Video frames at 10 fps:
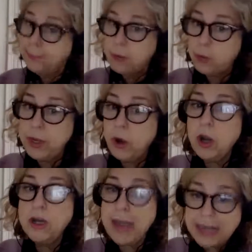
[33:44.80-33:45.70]
we
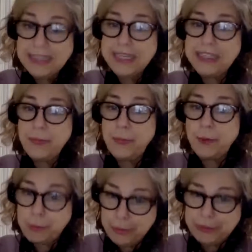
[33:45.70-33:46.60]
are accessible
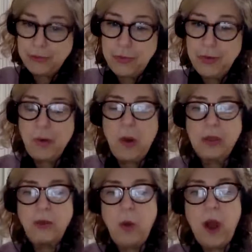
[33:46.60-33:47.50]
because we want to walk
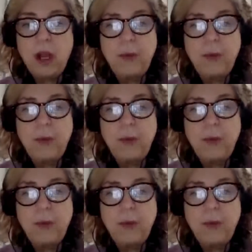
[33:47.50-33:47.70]
the walk.